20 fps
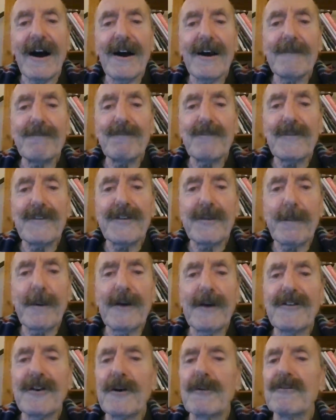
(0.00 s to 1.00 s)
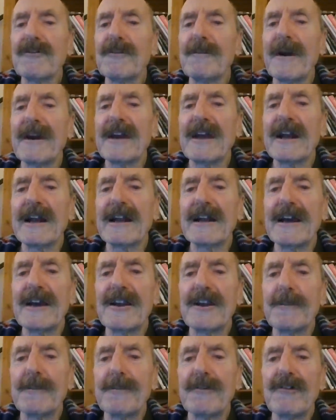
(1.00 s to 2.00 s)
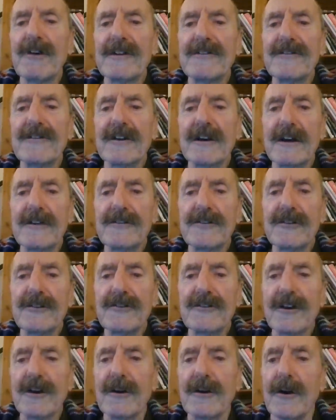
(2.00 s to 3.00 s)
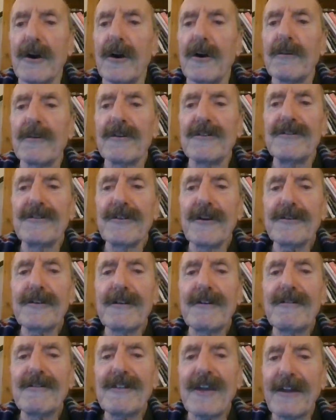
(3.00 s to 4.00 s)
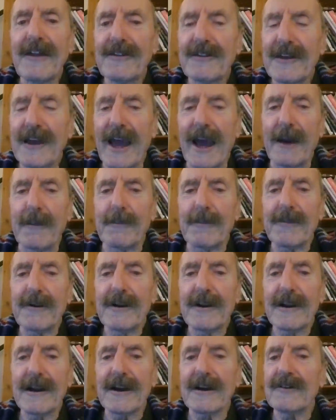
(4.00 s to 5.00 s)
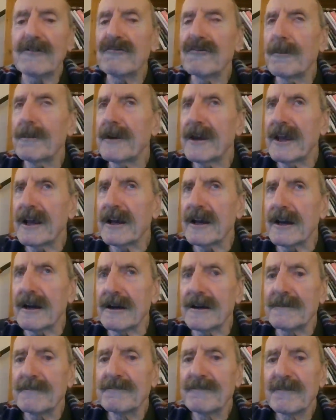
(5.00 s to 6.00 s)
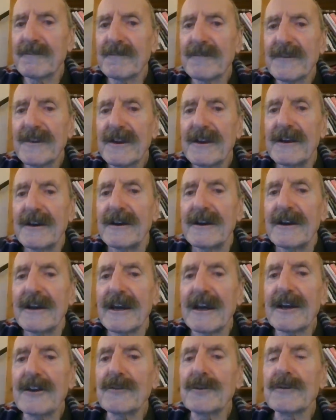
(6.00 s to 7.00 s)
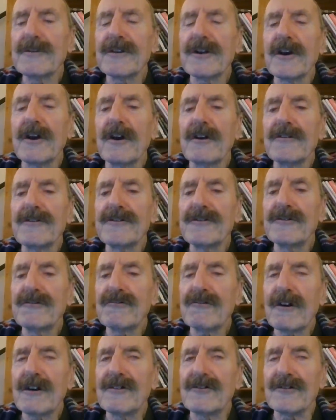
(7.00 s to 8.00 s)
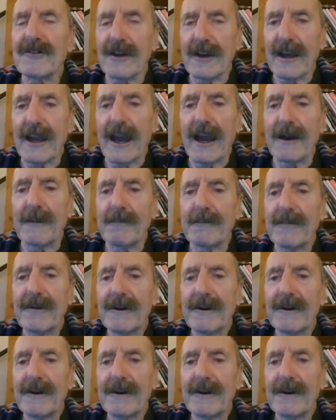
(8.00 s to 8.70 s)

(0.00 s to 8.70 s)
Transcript: I suppose I ought to make it clear that Bereza Kartuska was not a death camp like Treblinka. It was a concentration camp.